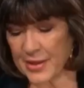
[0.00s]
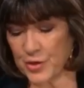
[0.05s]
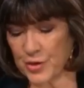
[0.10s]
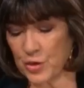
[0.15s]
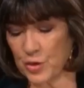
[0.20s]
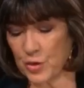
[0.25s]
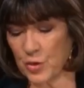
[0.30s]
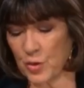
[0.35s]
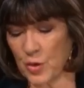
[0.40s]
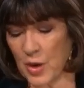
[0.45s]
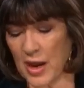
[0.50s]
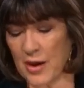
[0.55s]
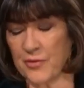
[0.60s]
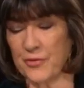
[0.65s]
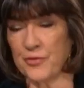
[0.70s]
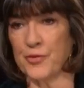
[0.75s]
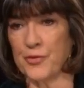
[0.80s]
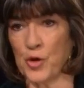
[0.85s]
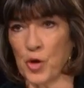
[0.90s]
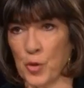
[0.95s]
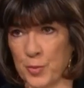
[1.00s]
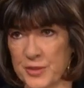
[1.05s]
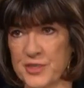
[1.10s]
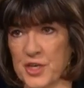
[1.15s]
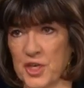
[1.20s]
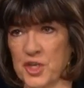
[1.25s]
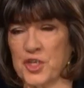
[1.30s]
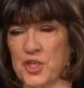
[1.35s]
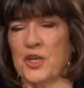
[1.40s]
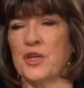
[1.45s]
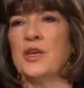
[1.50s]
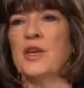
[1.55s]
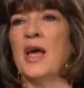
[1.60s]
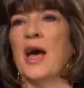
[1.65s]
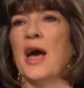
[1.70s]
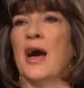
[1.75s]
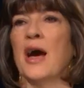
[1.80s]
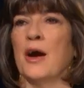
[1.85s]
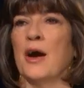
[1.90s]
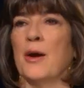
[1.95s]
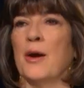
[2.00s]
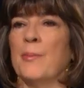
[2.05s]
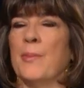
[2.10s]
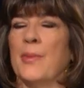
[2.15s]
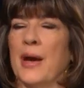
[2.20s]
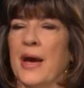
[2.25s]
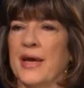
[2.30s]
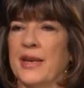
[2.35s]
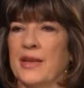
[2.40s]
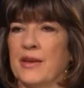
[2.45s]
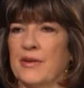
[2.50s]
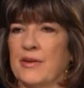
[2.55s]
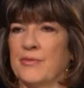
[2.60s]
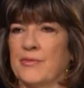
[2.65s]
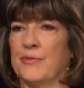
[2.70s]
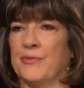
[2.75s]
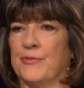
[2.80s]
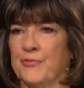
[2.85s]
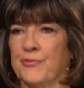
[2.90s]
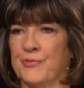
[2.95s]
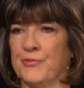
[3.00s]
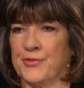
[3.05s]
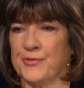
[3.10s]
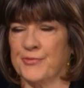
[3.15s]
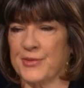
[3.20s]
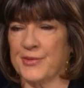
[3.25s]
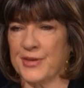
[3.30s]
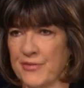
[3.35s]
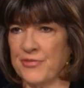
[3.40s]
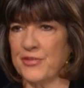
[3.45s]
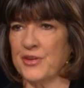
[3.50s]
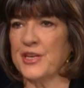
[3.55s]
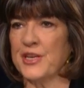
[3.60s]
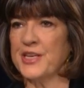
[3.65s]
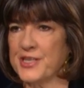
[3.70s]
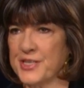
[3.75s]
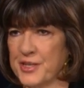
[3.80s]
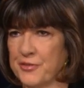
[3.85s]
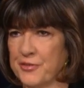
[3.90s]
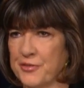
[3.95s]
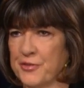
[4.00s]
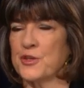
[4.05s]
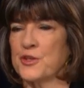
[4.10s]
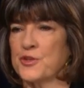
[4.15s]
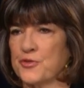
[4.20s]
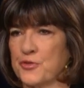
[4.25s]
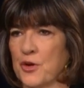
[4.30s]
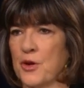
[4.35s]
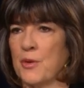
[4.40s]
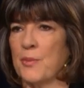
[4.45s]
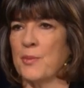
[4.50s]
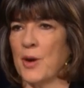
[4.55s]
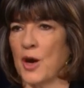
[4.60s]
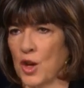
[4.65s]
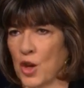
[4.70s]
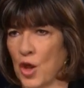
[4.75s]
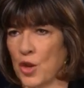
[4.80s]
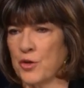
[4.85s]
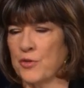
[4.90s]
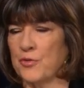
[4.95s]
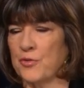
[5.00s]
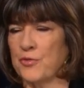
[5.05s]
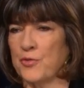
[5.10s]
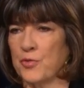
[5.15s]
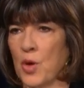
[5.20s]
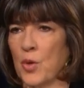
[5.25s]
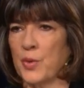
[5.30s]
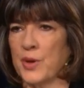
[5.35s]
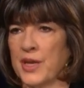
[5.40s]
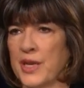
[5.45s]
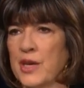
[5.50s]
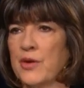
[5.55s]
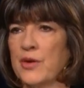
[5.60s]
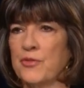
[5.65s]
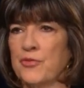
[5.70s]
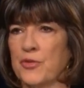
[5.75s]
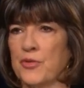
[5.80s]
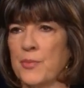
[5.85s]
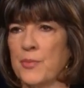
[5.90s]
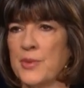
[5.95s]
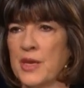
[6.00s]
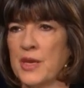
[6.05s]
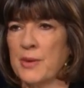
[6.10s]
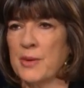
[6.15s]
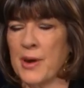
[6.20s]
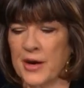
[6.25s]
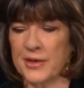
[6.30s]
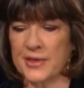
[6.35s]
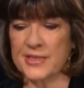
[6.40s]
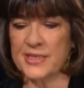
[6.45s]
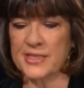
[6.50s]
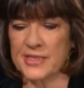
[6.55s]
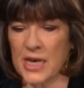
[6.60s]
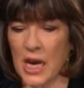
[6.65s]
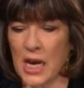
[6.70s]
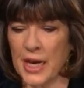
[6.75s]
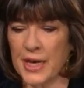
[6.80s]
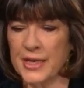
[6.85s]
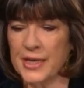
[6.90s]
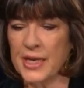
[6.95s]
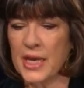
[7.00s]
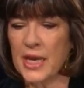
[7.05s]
that you have your position, and it definitely differs from a lot of what we're hearing from the American side.